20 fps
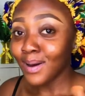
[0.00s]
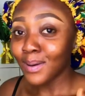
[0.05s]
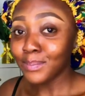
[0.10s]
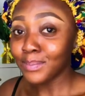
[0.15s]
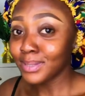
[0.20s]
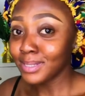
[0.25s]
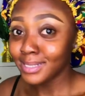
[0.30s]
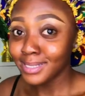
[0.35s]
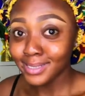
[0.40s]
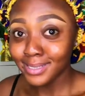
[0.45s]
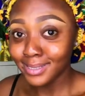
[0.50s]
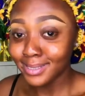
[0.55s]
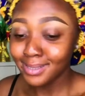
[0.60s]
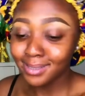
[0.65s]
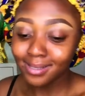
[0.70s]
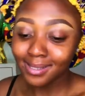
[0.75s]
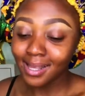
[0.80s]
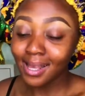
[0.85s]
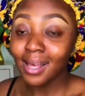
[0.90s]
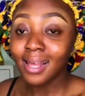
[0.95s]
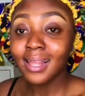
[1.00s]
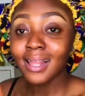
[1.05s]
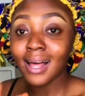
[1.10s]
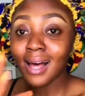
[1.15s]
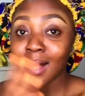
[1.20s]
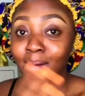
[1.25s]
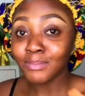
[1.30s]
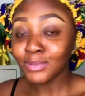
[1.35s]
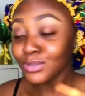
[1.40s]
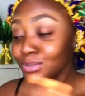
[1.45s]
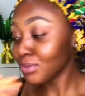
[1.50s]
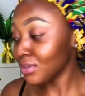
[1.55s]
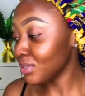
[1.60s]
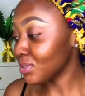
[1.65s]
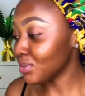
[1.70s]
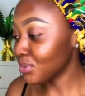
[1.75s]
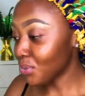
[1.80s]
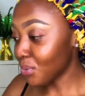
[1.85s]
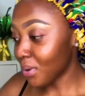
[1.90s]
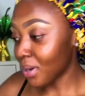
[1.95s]
Please, I'm just going
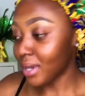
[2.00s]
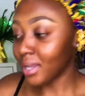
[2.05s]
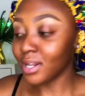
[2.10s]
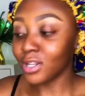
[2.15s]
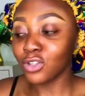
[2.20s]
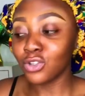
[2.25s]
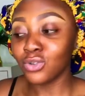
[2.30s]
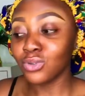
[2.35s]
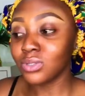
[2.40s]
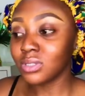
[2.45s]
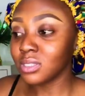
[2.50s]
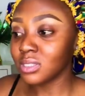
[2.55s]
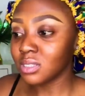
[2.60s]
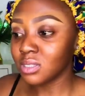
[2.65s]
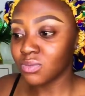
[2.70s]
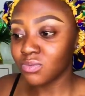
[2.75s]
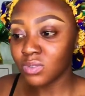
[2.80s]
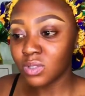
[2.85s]
to go ahead and use this